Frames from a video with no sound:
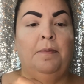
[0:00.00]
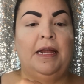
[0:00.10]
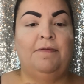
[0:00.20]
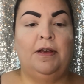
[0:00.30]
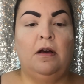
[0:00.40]

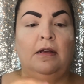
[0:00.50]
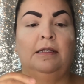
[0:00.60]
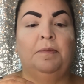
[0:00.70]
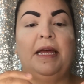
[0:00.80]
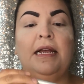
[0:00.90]
Benefit
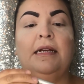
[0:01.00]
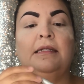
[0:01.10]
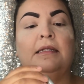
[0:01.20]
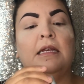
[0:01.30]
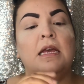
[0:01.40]

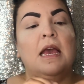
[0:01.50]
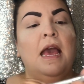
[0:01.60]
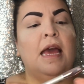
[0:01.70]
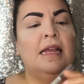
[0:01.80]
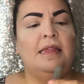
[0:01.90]
Cosmetics,
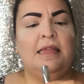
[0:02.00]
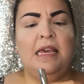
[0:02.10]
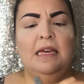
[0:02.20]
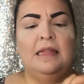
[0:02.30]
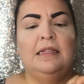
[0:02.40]
and I
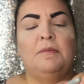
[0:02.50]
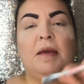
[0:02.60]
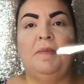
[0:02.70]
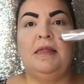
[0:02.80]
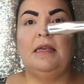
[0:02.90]
think this
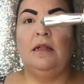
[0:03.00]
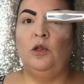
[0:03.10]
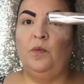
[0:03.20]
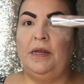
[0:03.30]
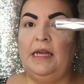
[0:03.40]
might be the
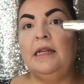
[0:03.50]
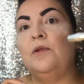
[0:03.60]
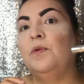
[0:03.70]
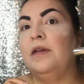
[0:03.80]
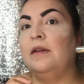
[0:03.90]
illuminating
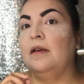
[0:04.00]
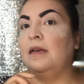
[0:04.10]
one.